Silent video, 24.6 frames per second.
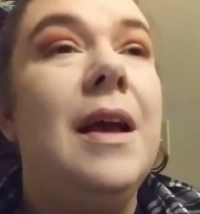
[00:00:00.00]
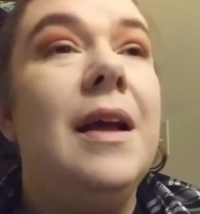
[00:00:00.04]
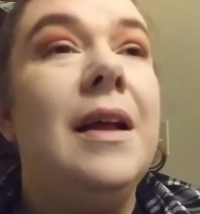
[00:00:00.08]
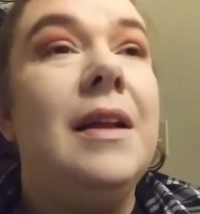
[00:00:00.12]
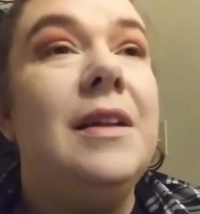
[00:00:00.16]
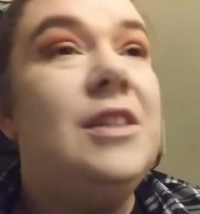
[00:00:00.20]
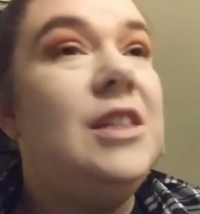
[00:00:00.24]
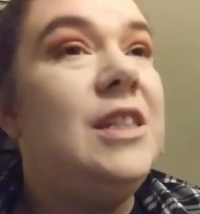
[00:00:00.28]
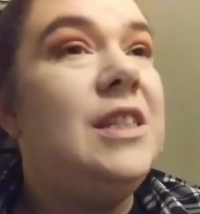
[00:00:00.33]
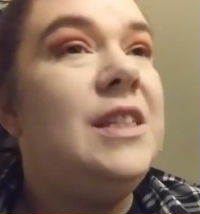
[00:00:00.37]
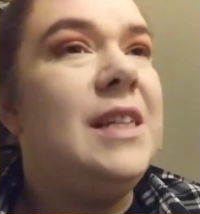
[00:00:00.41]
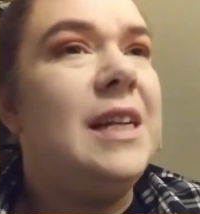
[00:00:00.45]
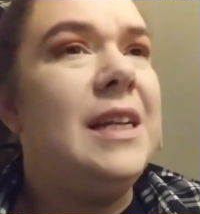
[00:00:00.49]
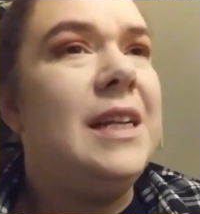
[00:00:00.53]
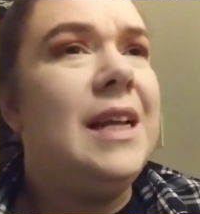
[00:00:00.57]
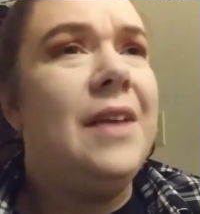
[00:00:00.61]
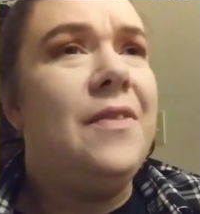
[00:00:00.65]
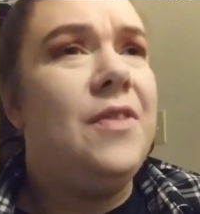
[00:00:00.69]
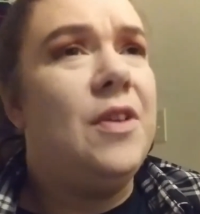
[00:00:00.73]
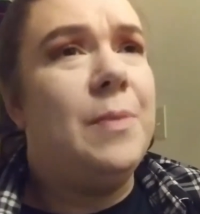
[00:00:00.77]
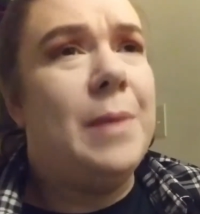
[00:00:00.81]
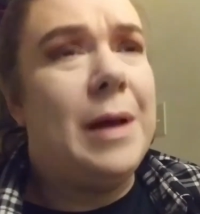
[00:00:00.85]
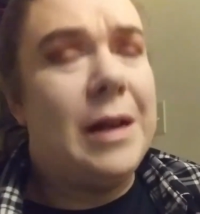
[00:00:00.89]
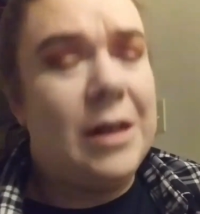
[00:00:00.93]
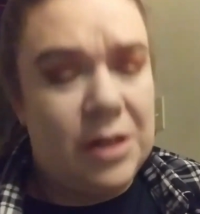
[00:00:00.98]
just didn't give
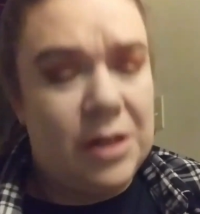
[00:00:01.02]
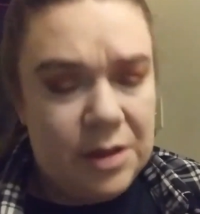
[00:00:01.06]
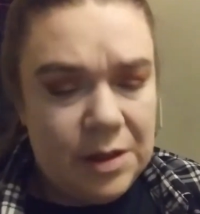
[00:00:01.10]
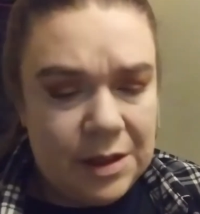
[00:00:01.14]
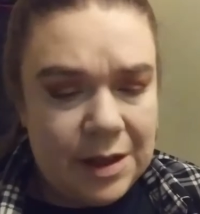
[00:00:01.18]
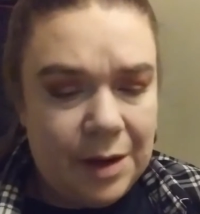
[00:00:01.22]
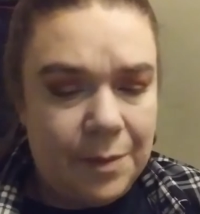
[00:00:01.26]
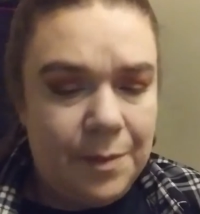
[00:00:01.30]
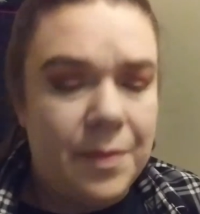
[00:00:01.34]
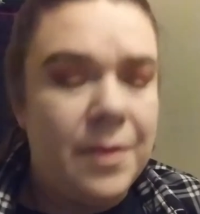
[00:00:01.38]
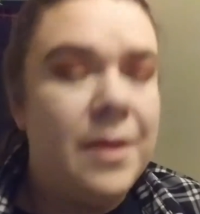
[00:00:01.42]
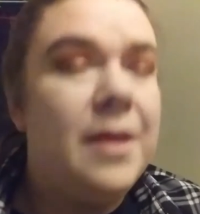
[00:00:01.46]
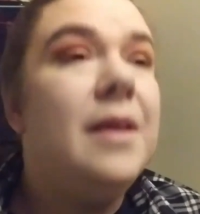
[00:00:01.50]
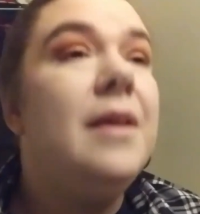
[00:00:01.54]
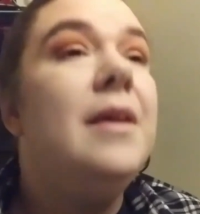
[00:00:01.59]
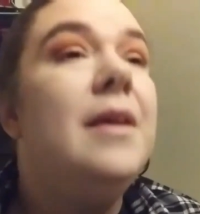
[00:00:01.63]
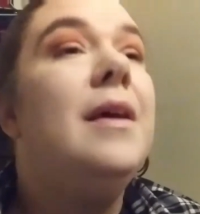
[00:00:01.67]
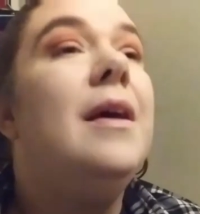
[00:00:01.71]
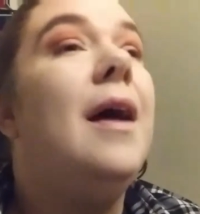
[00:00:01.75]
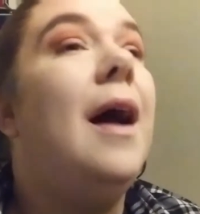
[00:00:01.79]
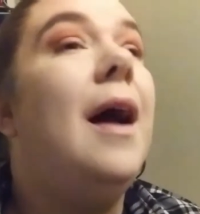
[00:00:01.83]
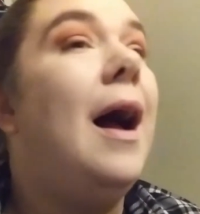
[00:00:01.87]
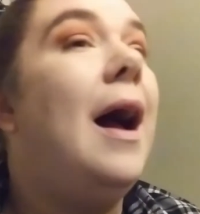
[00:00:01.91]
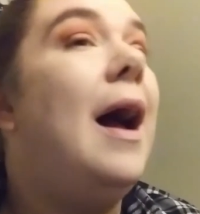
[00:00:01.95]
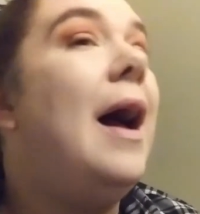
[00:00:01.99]
you much. So,
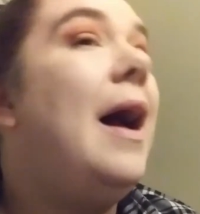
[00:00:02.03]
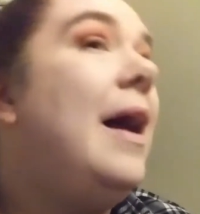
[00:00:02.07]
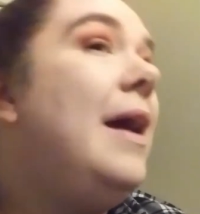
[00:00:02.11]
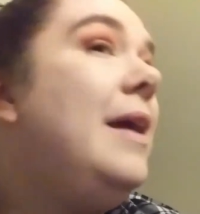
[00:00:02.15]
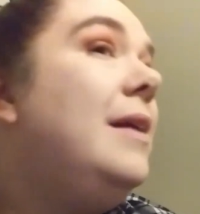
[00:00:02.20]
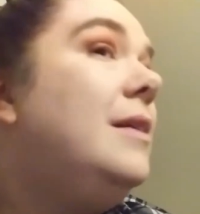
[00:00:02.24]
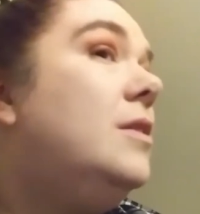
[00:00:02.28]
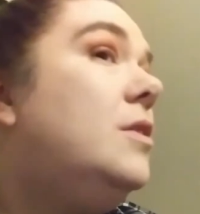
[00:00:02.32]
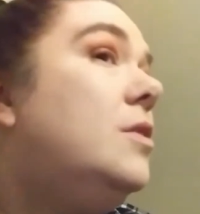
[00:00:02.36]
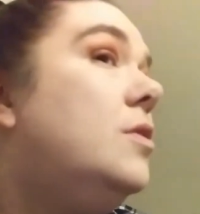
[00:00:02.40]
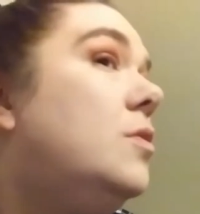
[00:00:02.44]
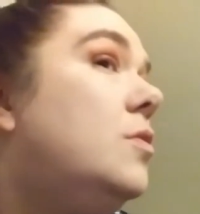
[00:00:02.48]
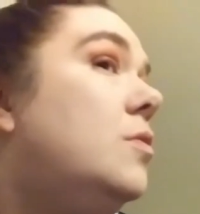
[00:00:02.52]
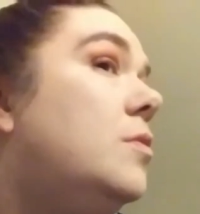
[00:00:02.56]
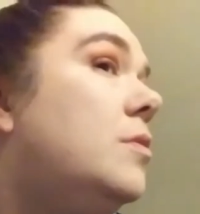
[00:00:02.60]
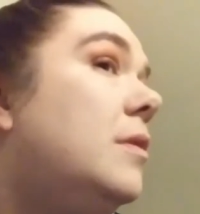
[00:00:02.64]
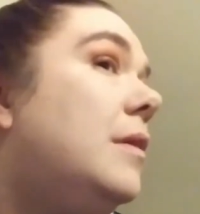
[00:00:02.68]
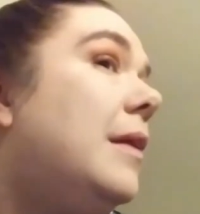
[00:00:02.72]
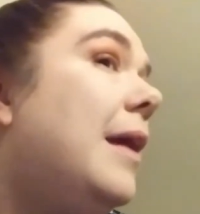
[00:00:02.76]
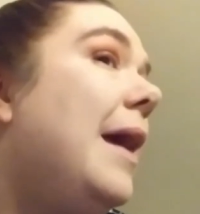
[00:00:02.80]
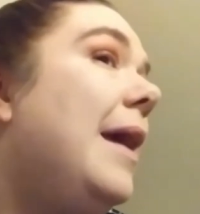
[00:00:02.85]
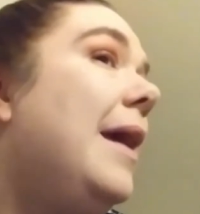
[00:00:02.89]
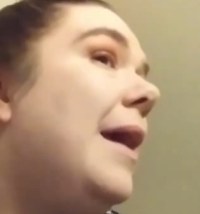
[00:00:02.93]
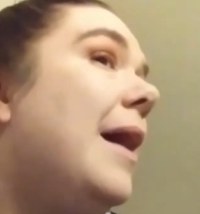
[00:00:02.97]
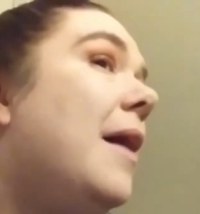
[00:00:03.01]
I do
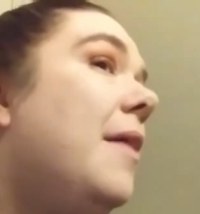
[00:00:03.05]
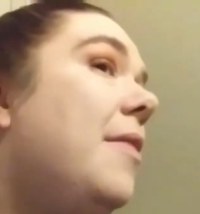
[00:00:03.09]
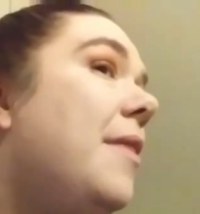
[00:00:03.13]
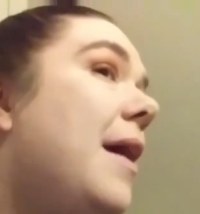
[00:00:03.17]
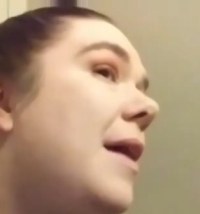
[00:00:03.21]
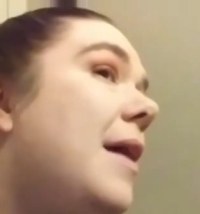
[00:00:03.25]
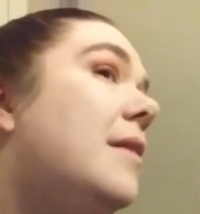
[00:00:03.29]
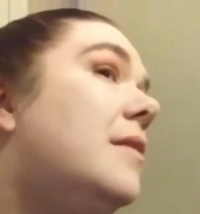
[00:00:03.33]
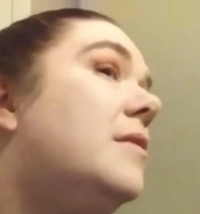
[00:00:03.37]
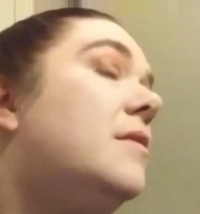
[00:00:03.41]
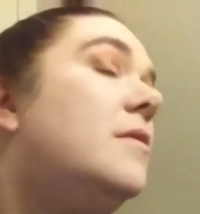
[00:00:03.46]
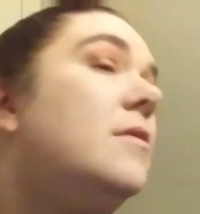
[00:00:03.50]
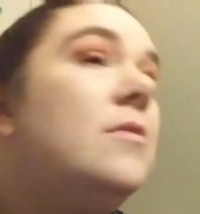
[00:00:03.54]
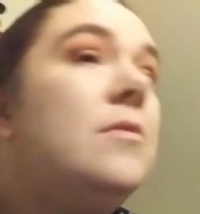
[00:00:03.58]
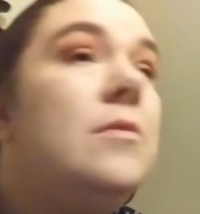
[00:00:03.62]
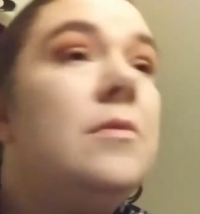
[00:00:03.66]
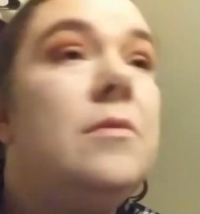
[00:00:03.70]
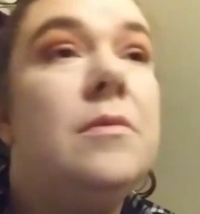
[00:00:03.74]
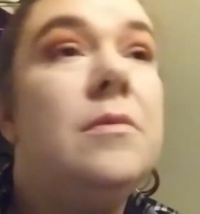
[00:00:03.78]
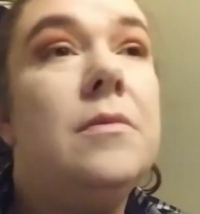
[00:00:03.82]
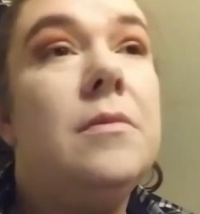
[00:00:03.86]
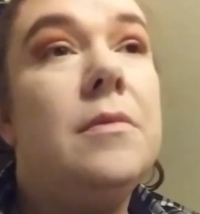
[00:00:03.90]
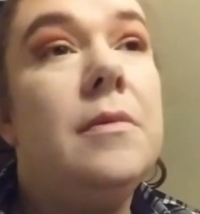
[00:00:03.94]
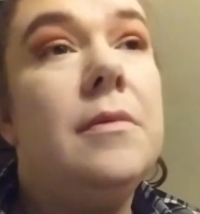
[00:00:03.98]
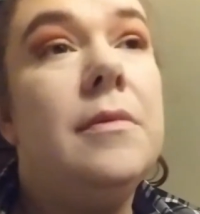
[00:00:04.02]
like how that
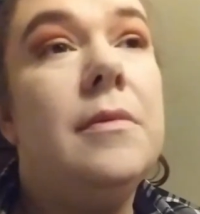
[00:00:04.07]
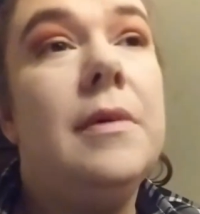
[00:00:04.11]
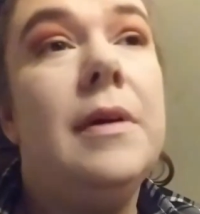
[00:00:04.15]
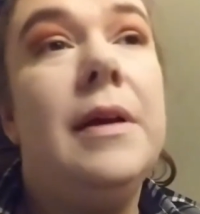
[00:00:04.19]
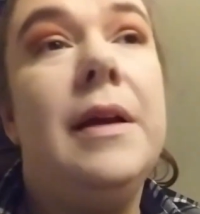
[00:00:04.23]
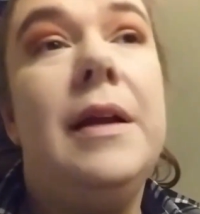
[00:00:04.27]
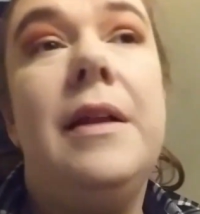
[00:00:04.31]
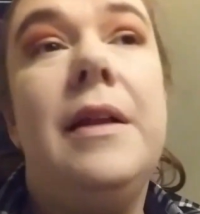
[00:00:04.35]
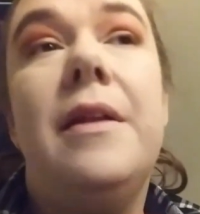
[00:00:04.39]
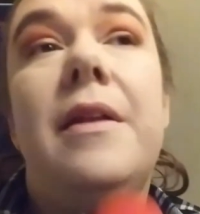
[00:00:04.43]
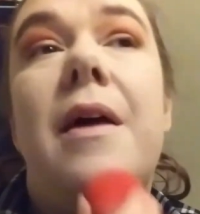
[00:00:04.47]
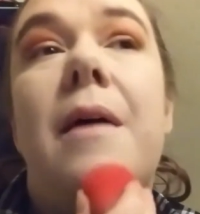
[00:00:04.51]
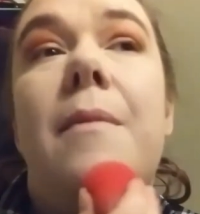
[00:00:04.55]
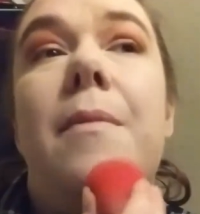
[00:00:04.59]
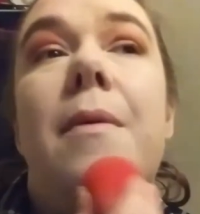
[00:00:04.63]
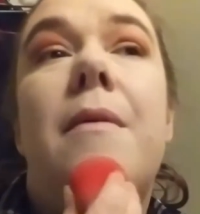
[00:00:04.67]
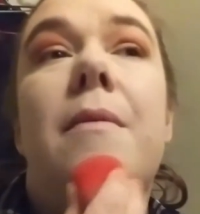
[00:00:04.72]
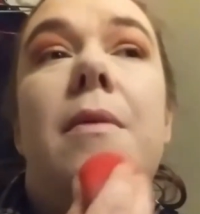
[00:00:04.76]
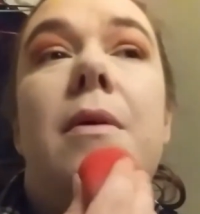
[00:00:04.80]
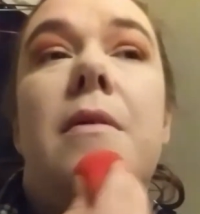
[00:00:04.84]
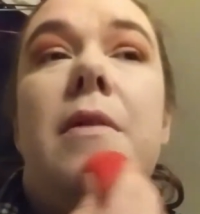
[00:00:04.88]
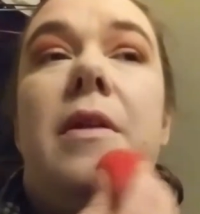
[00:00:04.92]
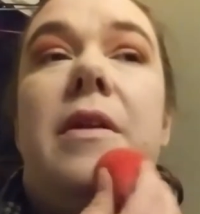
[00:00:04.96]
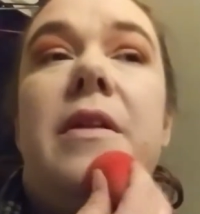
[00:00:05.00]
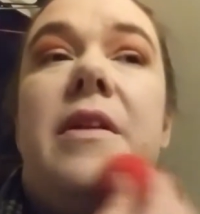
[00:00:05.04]
ended up.
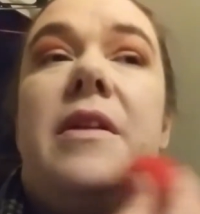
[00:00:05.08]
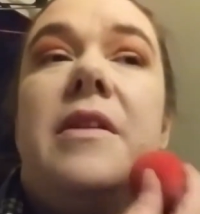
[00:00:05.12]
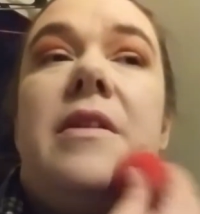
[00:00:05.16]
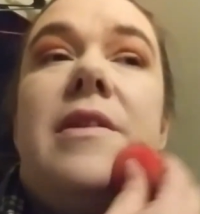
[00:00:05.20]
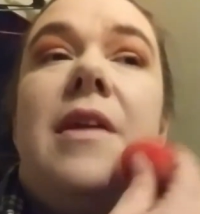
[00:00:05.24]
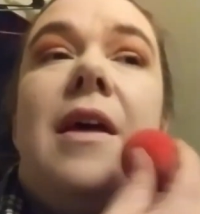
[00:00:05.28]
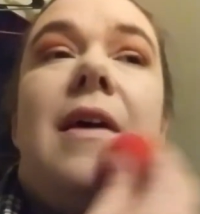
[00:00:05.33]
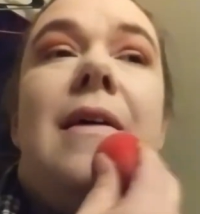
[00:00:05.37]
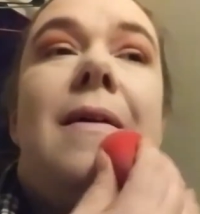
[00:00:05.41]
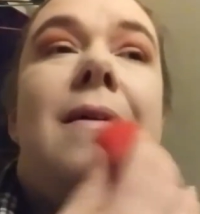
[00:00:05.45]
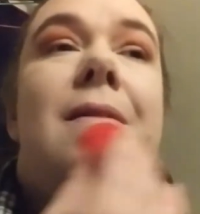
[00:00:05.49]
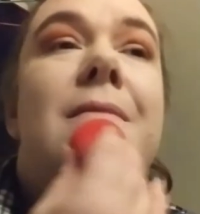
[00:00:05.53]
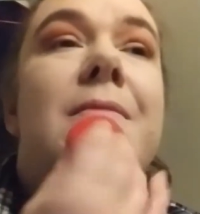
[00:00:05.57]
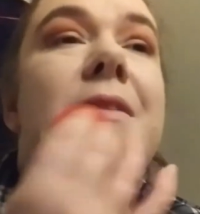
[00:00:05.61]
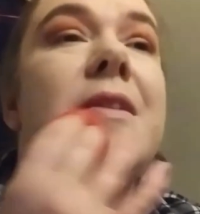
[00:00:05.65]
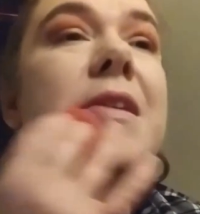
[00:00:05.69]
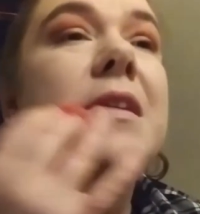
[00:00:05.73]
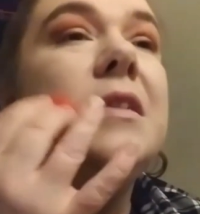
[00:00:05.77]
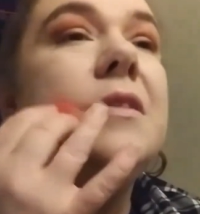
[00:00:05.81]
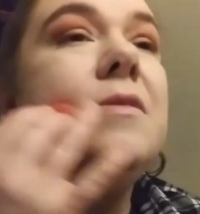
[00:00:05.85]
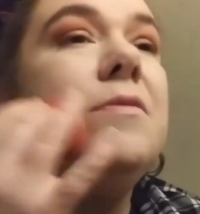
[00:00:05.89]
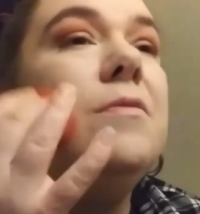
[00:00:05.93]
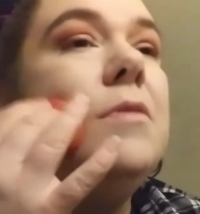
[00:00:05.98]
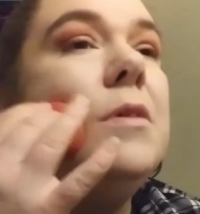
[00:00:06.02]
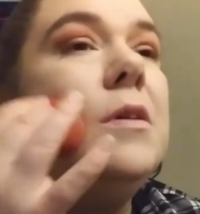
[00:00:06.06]
I'm going to just take
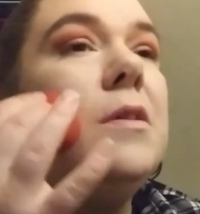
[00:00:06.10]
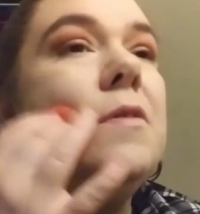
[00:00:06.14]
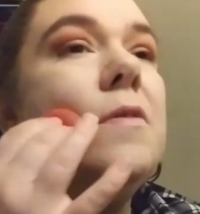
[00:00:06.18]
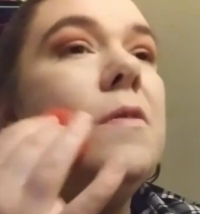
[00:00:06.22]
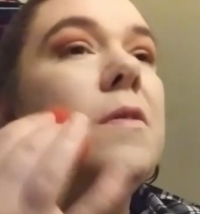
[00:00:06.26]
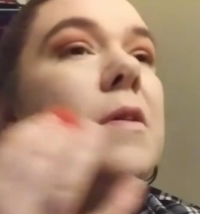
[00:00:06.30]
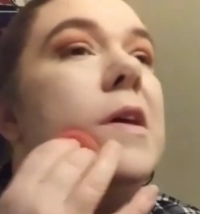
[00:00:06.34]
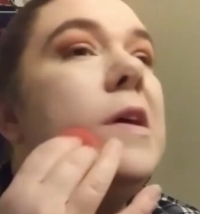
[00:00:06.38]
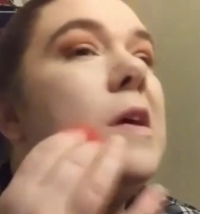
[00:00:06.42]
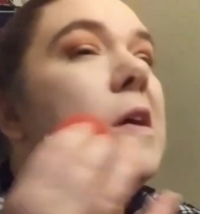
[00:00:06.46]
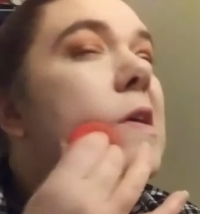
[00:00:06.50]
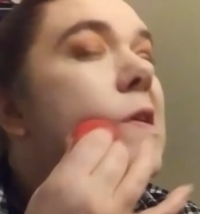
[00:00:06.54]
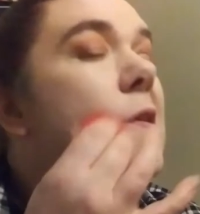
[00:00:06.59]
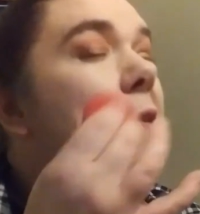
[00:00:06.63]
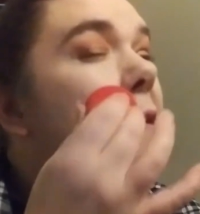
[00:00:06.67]
this real quick.